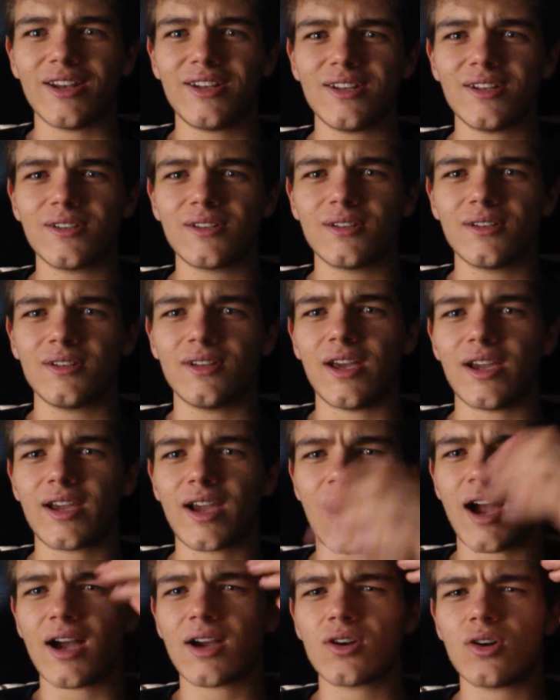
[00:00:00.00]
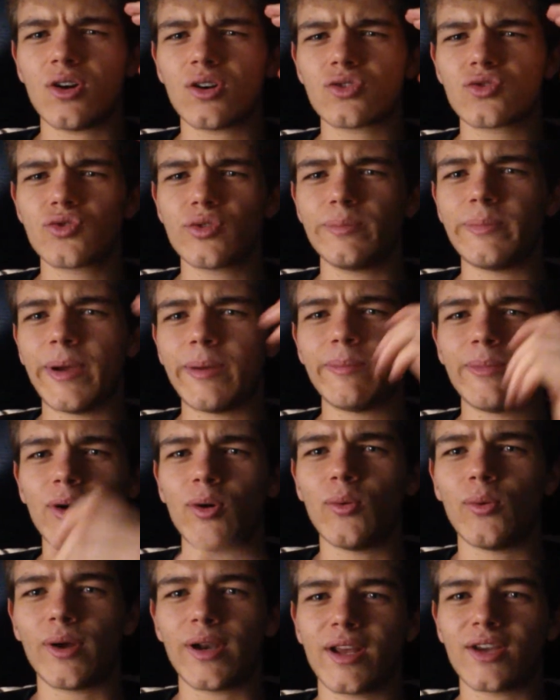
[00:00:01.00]
I can't remember
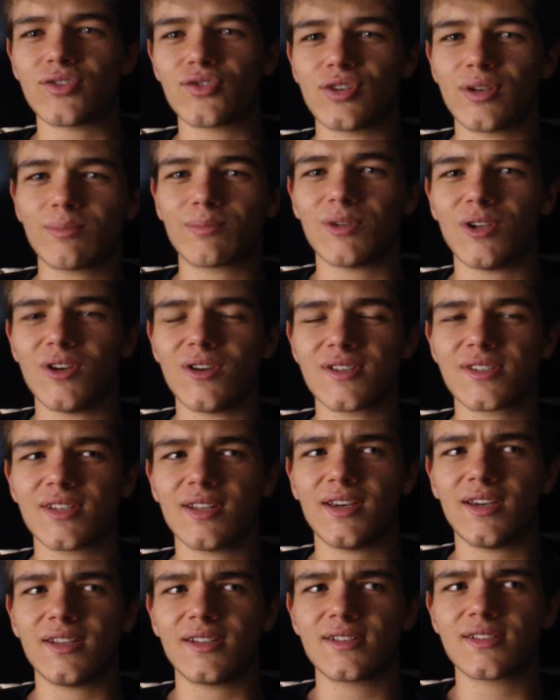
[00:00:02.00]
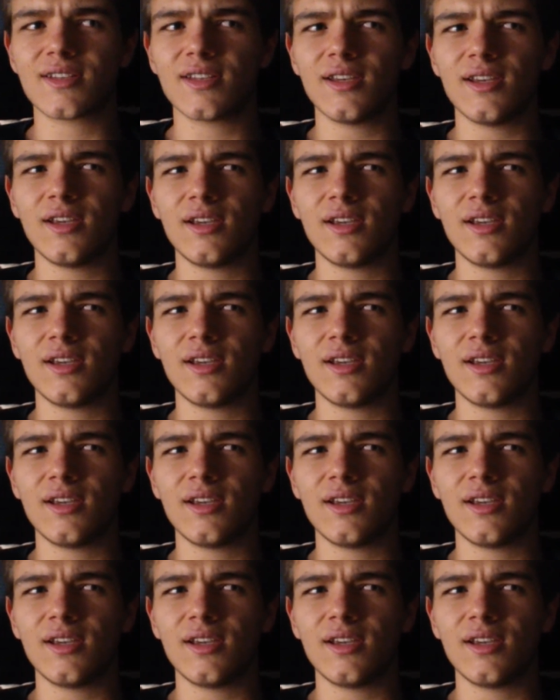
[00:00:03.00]
what I dreamt last night.